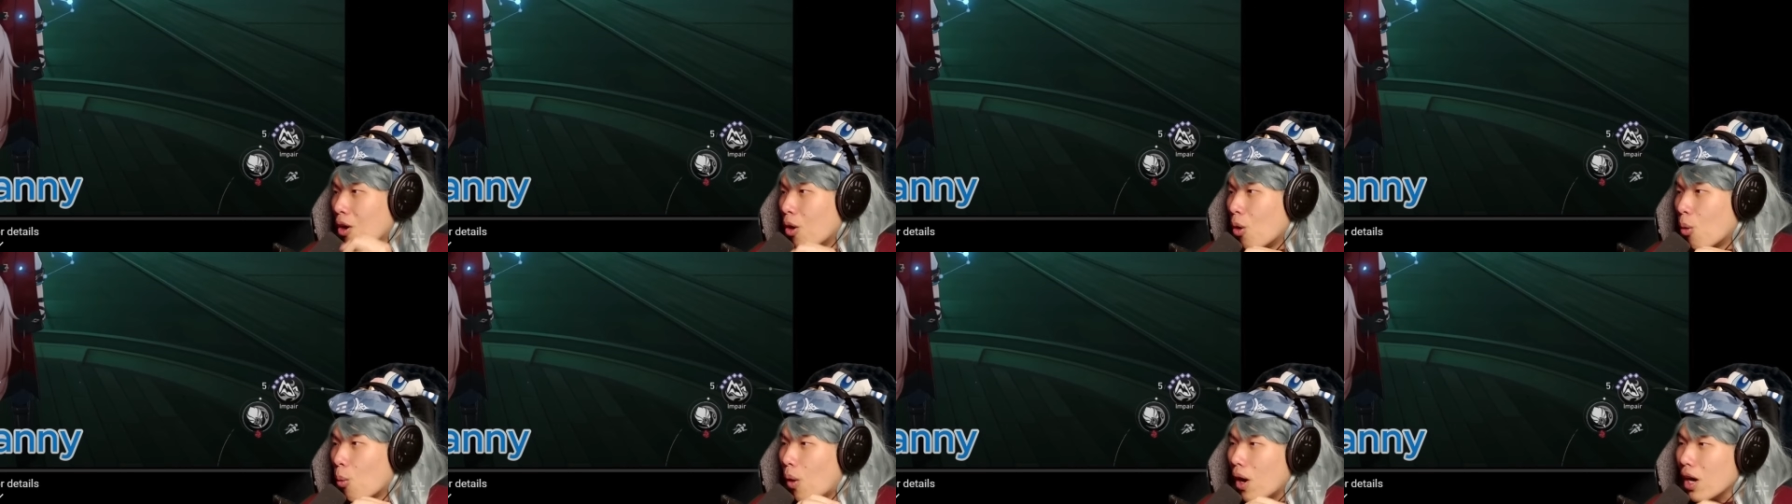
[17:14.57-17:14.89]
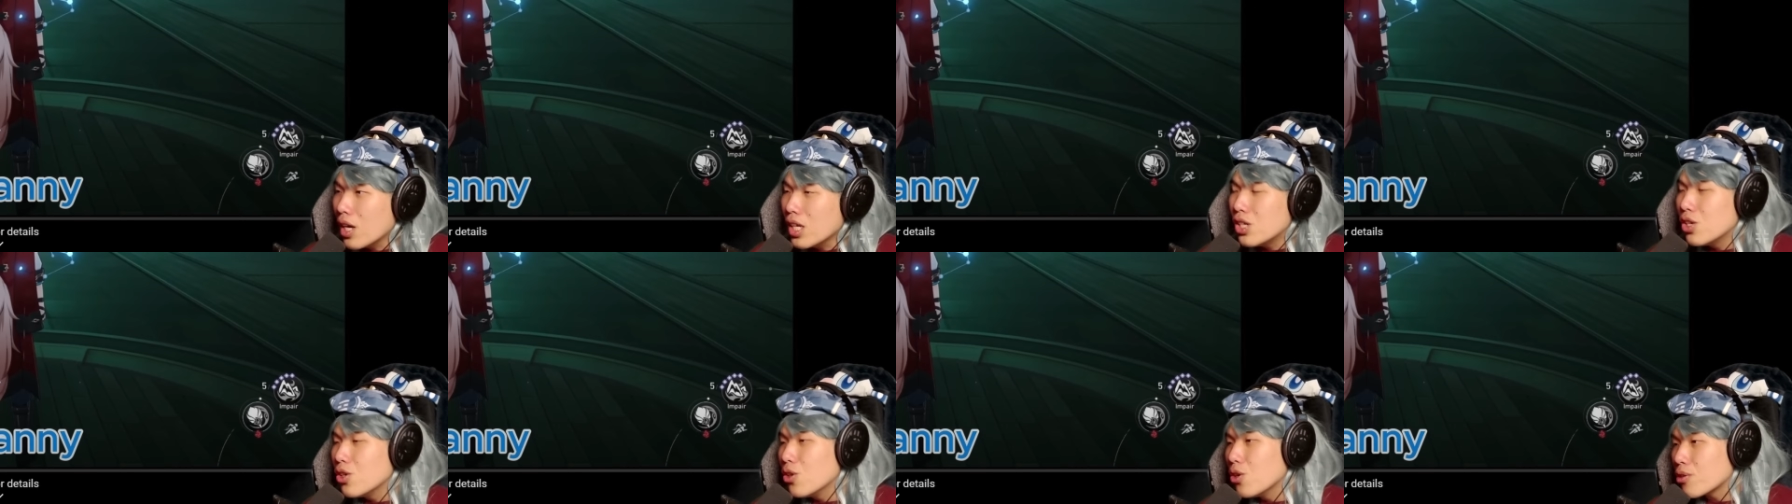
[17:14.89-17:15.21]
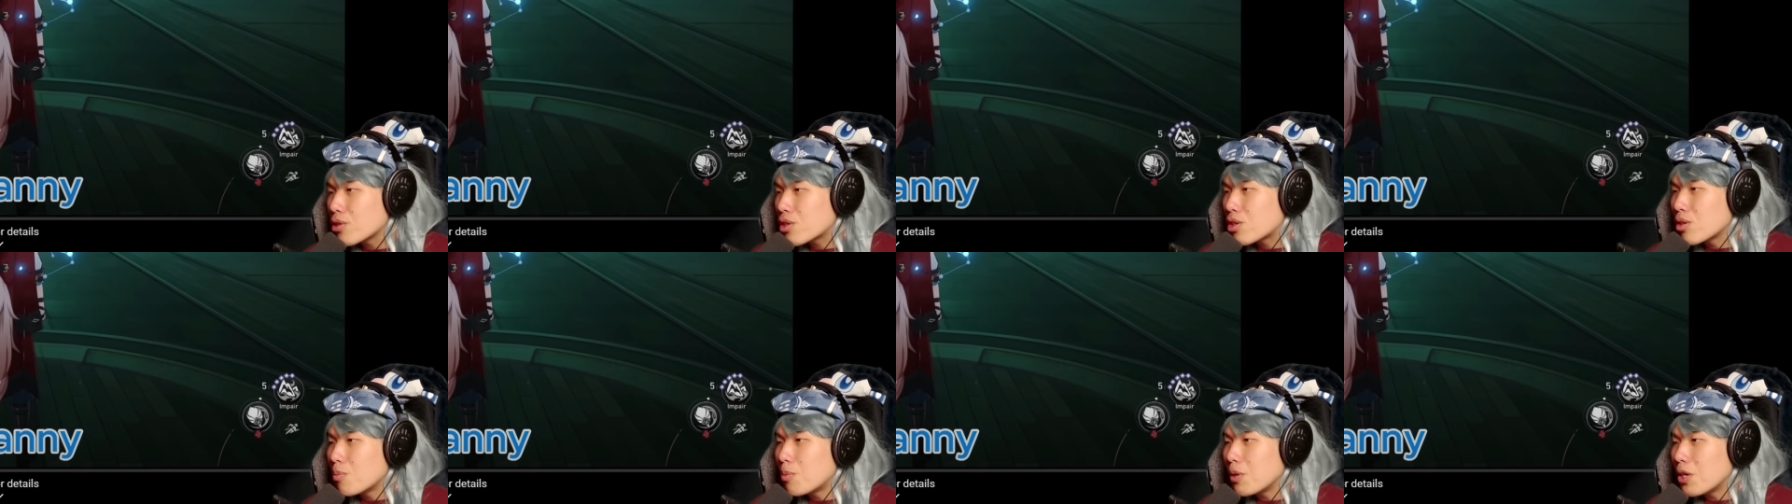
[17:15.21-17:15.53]
what
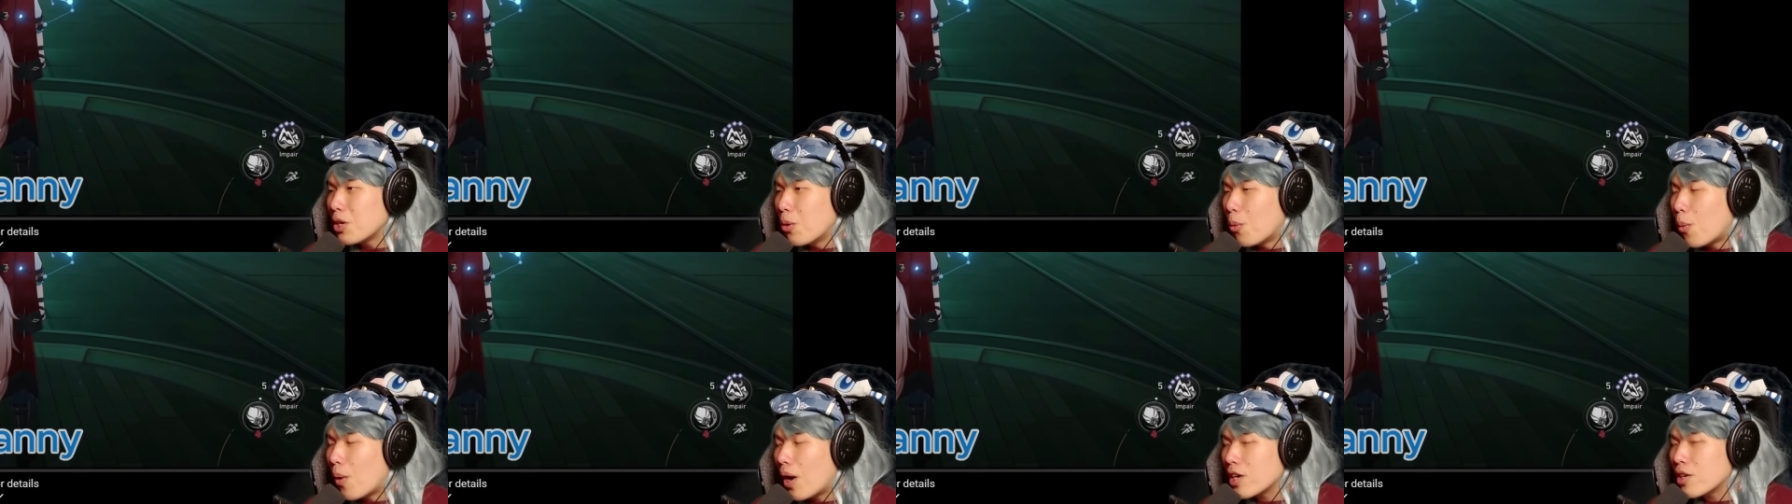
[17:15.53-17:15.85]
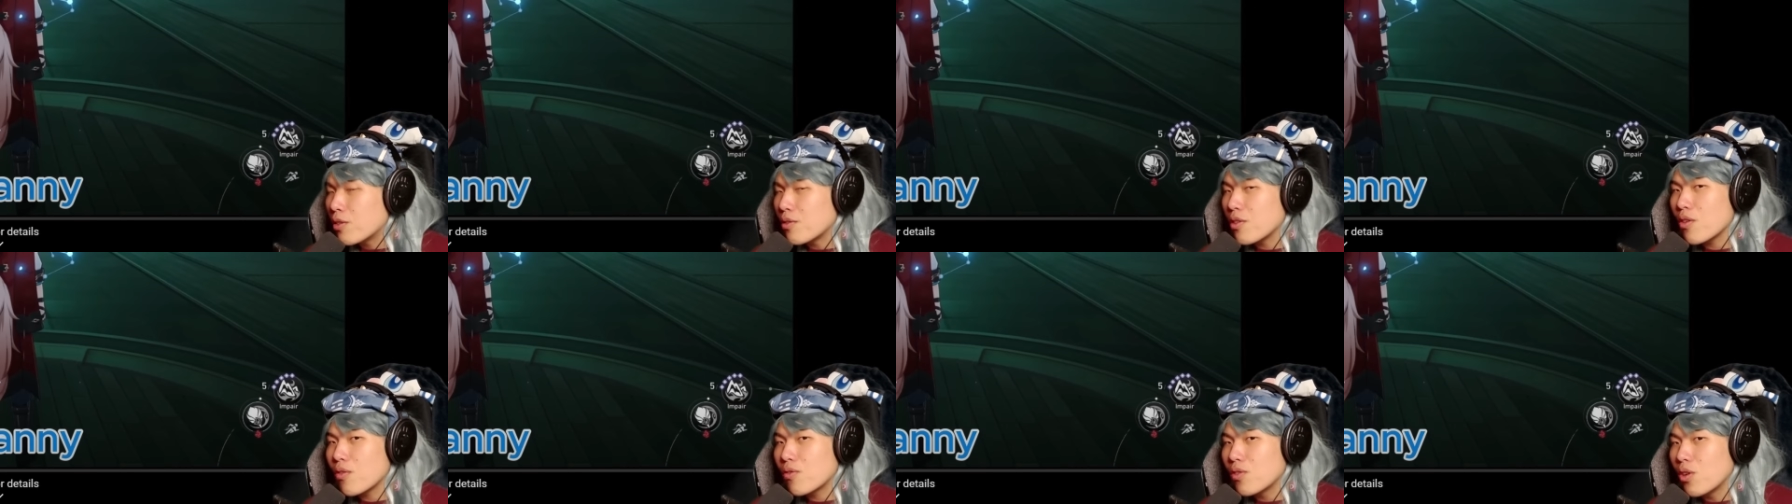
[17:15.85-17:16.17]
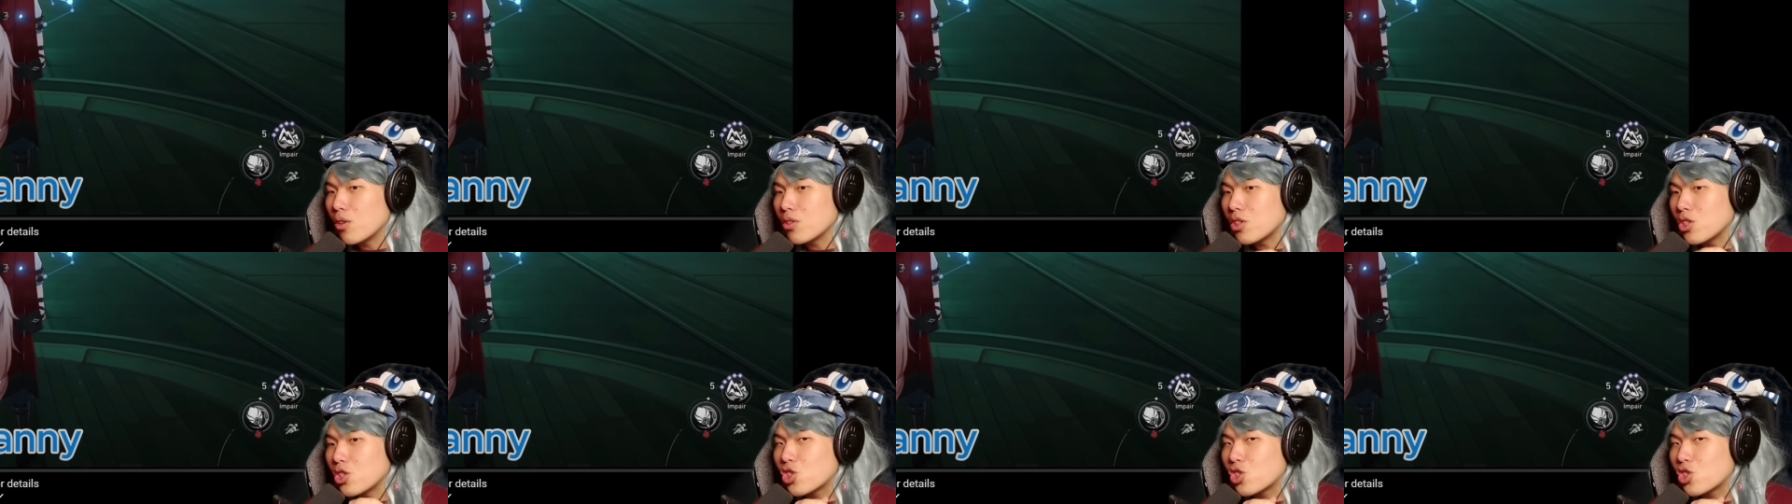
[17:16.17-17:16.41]
used to be one of, if not